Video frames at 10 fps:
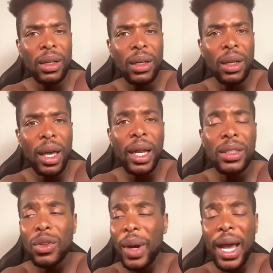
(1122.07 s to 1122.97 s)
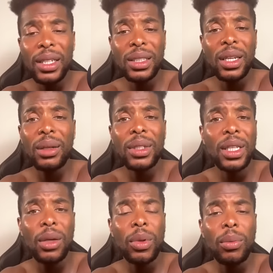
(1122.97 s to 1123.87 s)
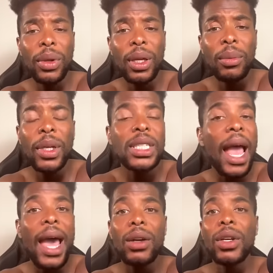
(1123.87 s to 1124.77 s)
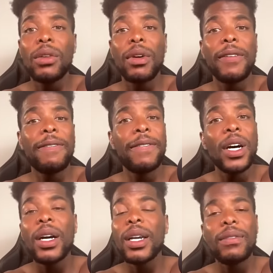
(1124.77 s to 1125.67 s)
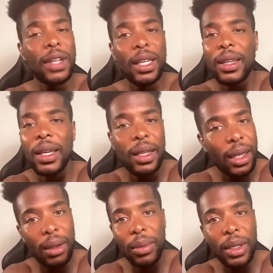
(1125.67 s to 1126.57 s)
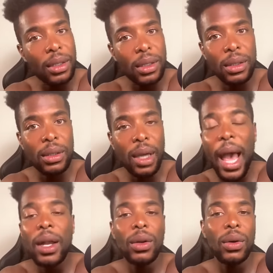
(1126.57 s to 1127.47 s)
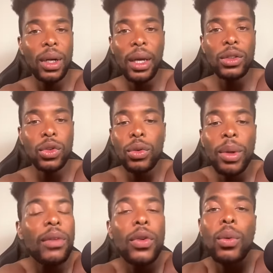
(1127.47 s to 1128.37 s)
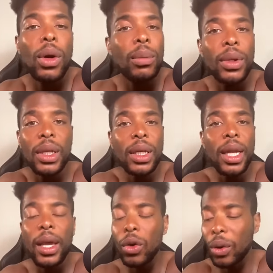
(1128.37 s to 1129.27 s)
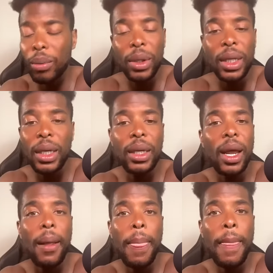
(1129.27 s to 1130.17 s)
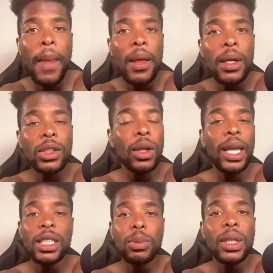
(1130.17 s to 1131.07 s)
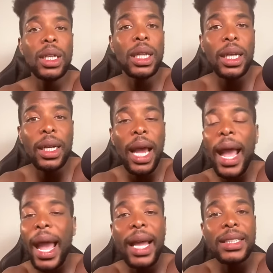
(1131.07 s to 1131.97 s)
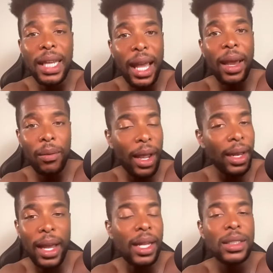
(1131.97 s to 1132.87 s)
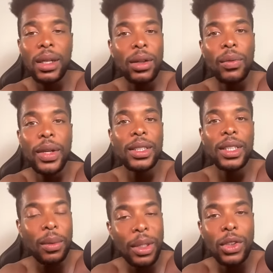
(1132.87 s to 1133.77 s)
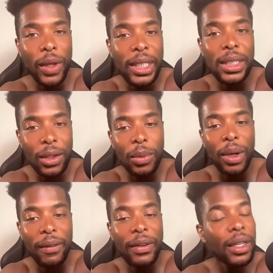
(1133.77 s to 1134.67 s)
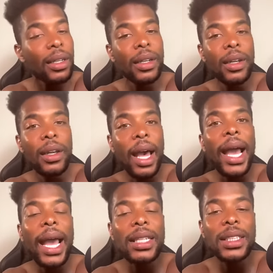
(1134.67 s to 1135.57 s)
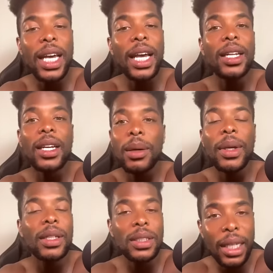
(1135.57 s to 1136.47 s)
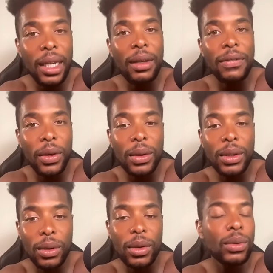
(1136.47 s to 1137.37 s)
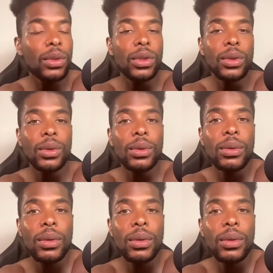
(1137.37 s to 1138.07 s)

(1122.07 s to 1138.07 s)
And as quiet as kept, to keep it a bean, bitch, I don't give a fuck if they think that, bitch. I know it ain't true, but if you want to believe that, you can believe that. So let's be clear. I got time right now. That's the only reason I'm addressing you, motherfucker. I got time to come entertain the folks on YouTube.